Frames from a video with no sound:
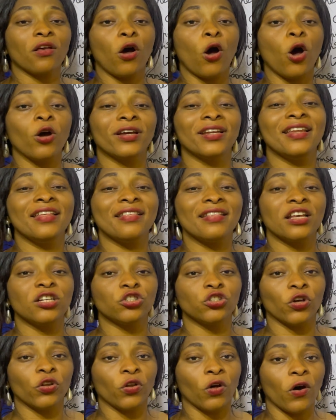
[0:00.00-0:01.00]

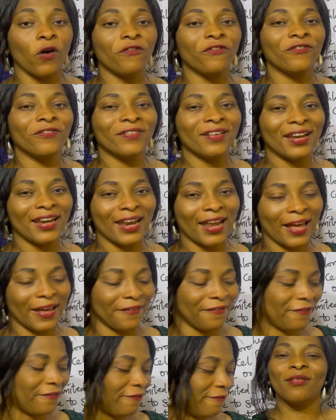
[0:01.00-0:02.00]
organization of
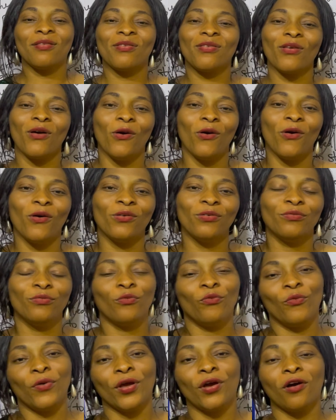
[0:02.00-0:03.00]
life. So
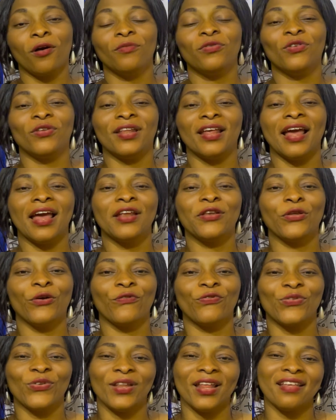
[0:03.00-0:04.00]
we come to the end
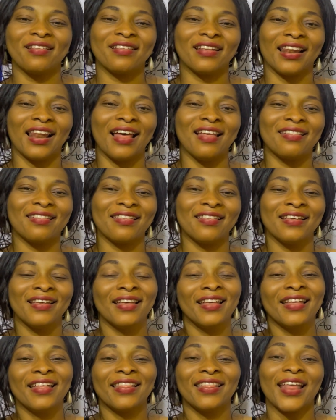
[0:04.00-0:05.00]
of today's class.
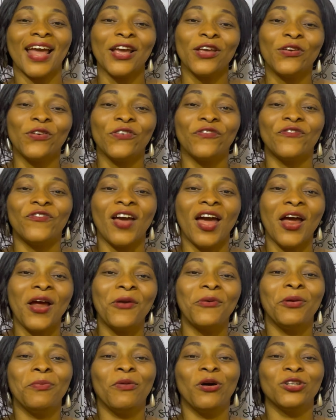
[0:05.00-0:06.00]
Thank you
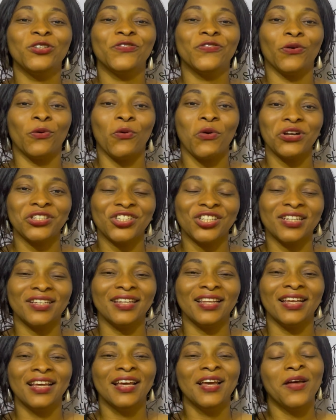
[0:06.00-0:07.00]
very much for watching.
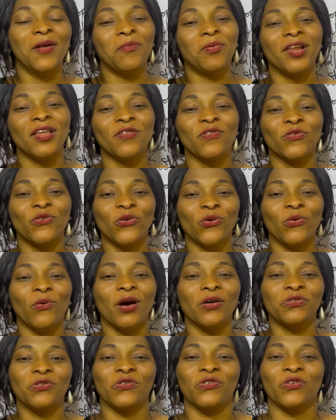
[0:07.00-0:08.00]
Please do
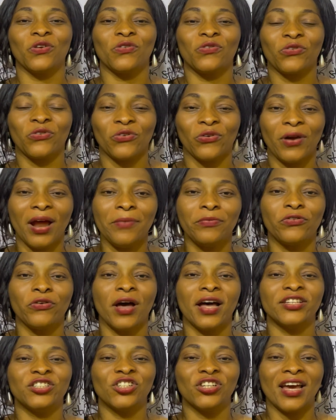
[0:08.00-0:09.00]
well to subscribe to
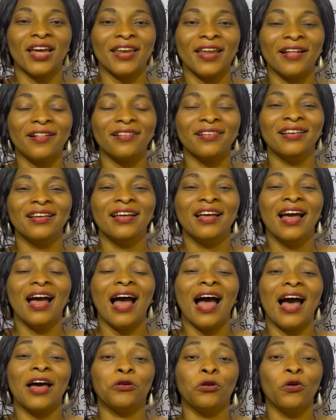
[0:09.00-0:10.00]
our channel
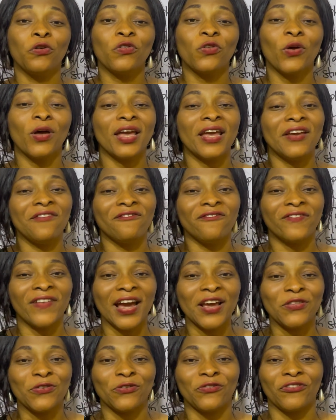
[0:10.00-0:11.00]
and also
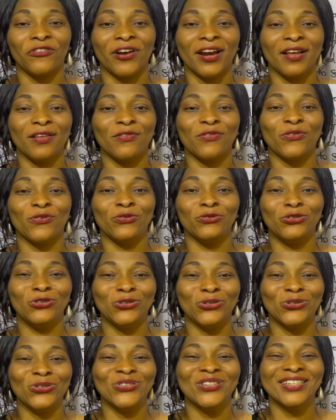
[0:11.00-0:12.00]
invite your friends to
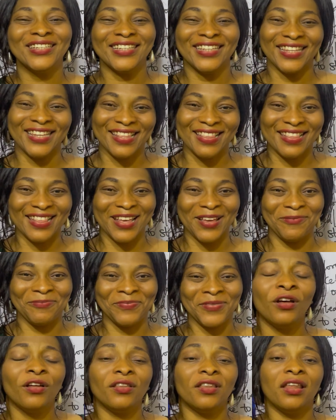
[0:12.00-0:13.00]
do the same.
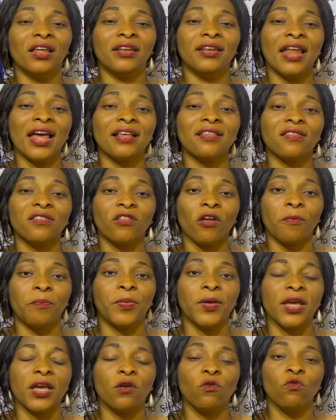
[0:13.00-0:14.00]
The next
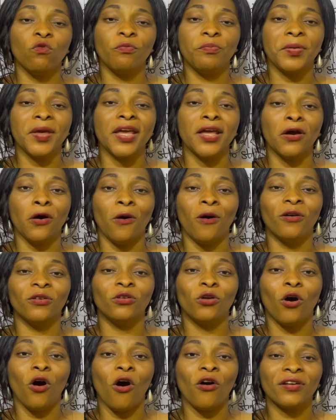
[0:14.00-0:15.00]
topic will be on
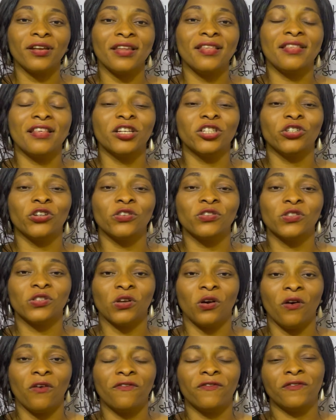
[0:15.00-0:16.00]
organizations
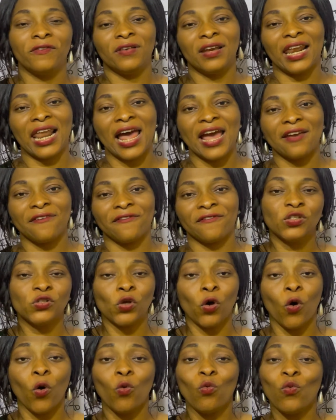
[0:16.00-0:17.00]
of life.
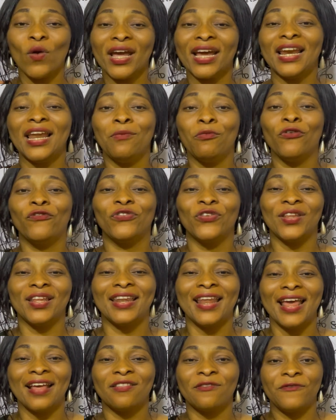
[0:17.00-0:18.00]
So quickly move to the
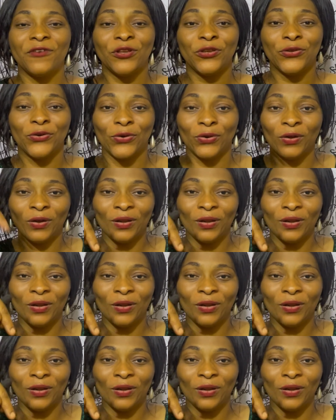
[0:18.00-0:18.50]
next video